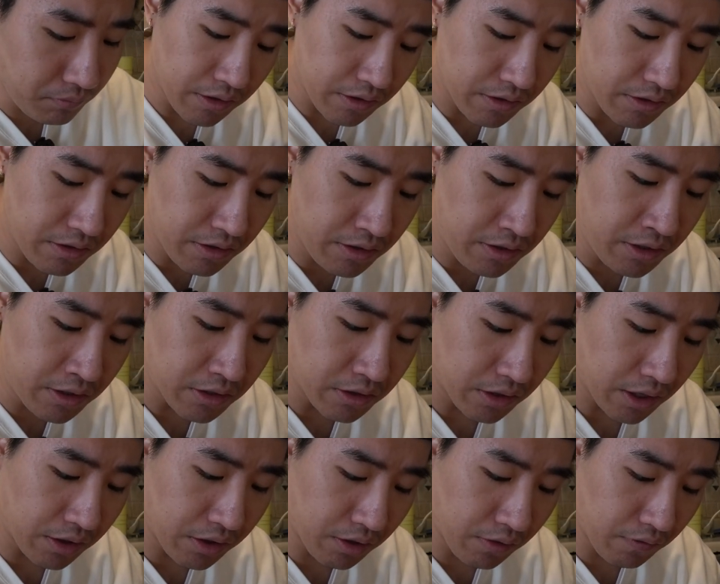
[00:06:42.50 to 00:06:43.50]

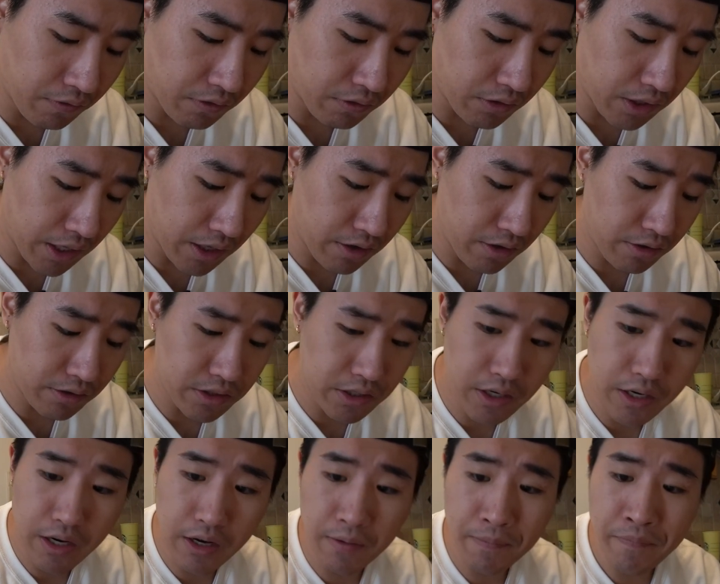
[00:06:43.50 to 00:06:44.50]
I think for later
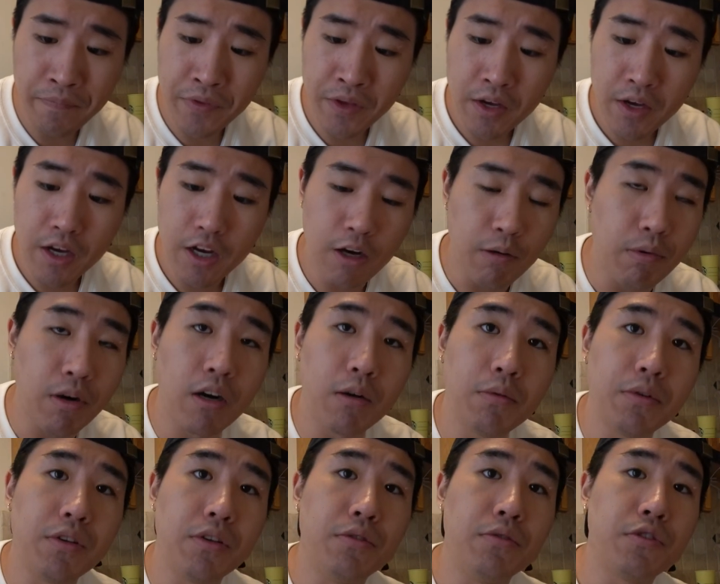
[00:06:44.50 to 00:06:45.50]
today, I'll
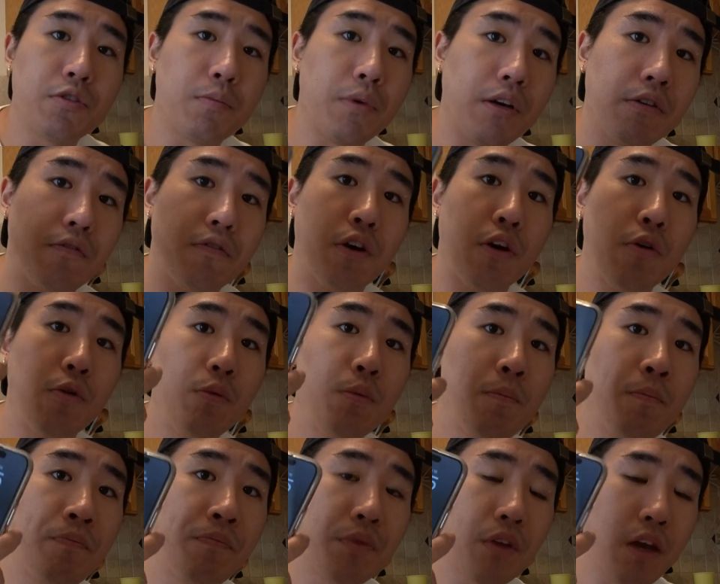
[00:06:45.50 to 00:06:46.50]
probably use my
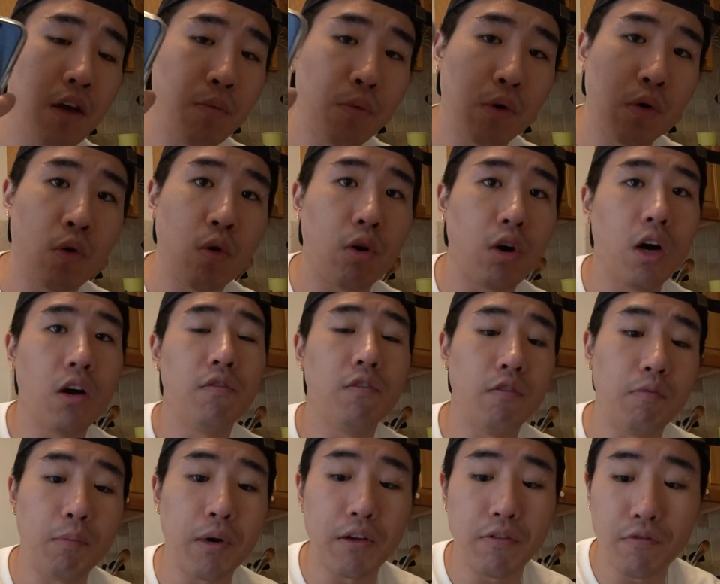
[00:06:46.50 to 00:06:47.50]
phone and record off
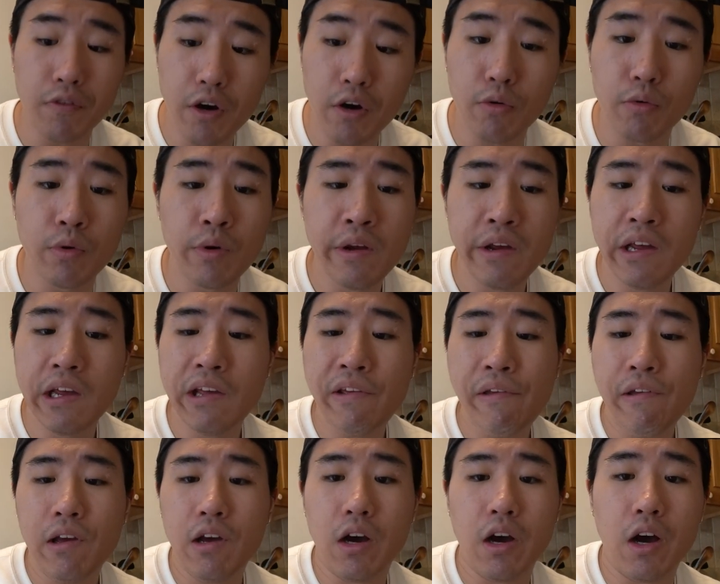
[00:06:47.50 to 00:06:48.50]
of my phone.
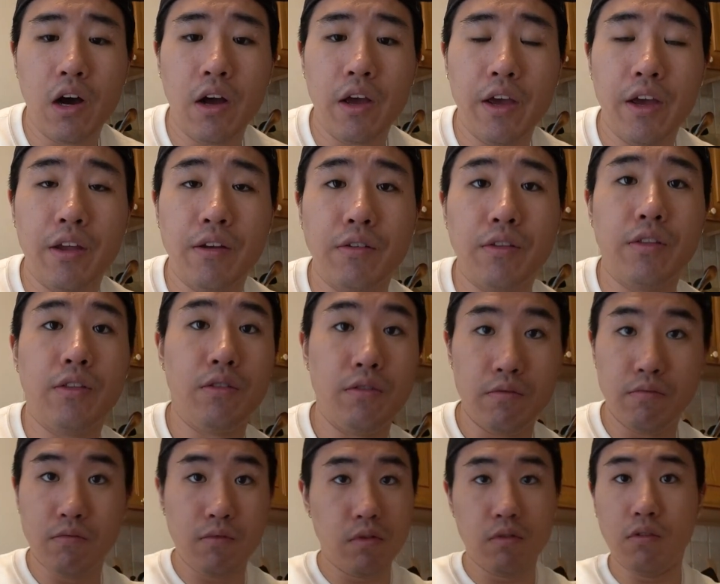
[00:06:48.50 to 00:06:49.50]
And
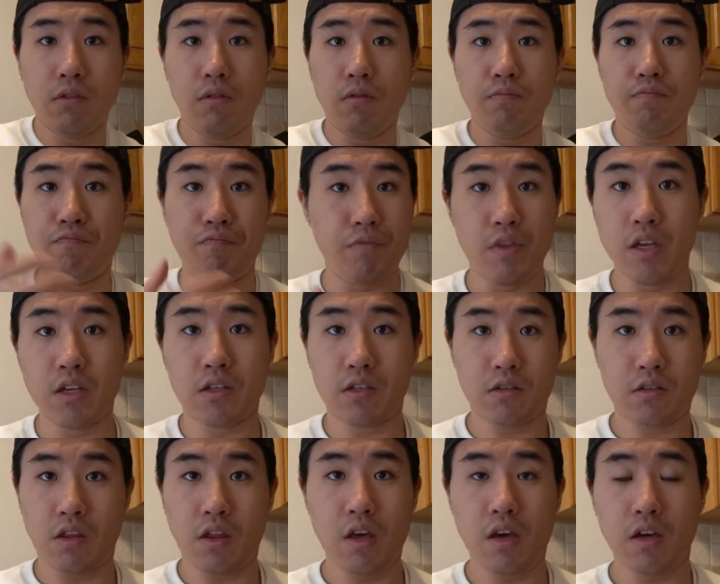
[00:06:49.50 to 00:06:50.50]

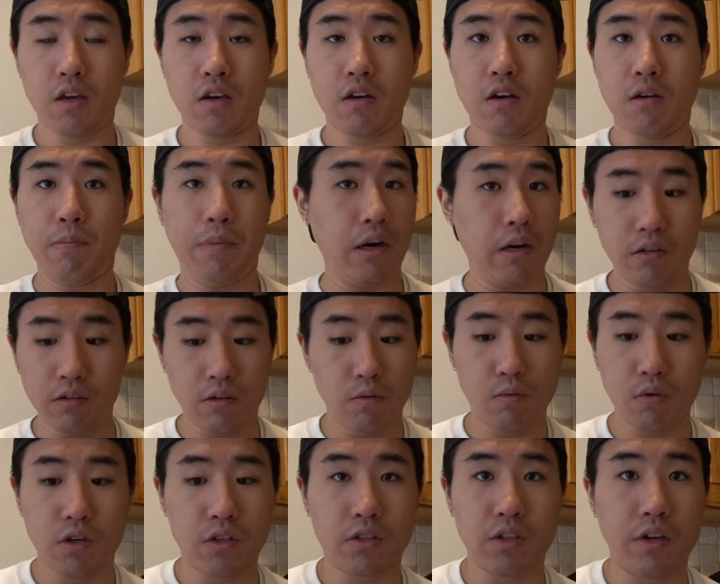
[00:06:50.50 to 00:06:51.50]
this thing apparently
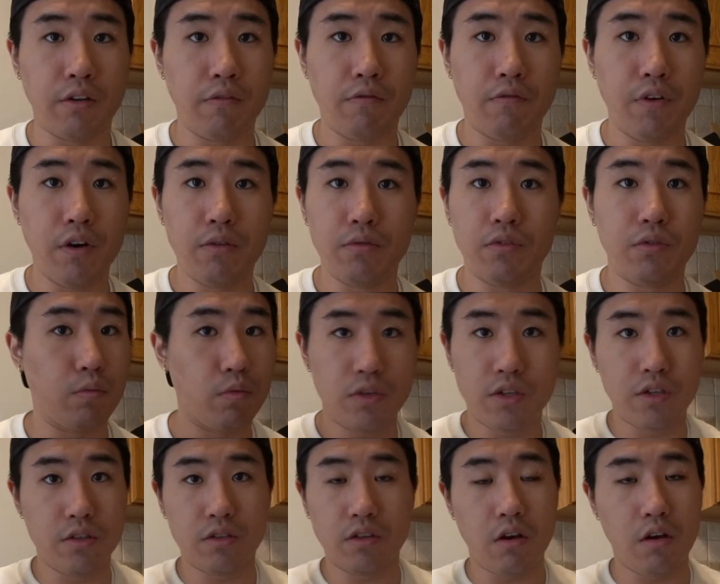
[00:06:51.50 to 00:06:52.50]
works on phones,
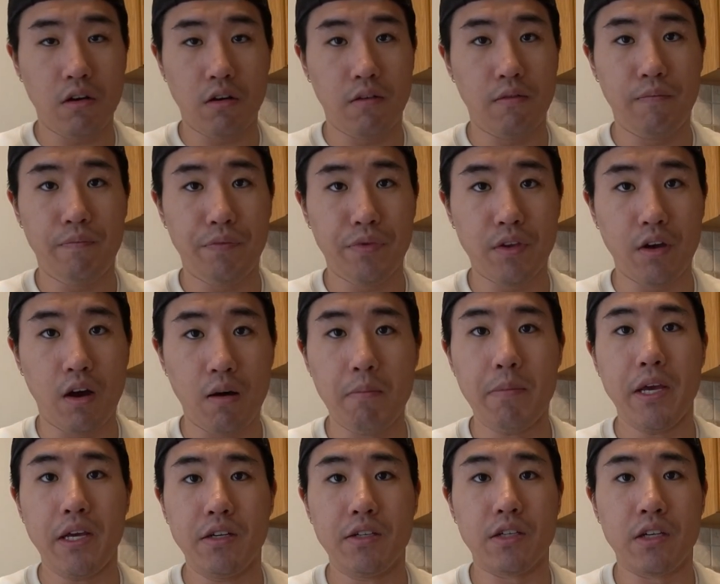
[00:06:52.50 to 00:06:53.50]
which is
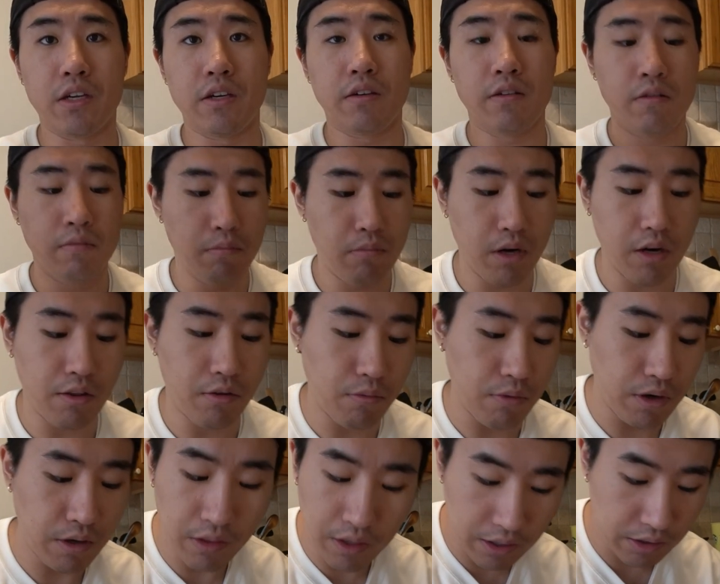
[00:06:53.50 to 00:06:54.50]
amazing, by the
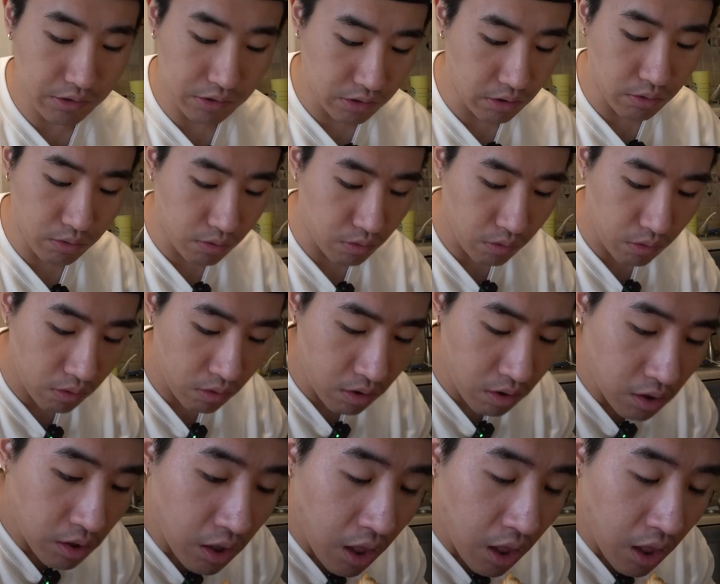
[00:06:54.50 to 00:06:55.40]
way. That is so cool.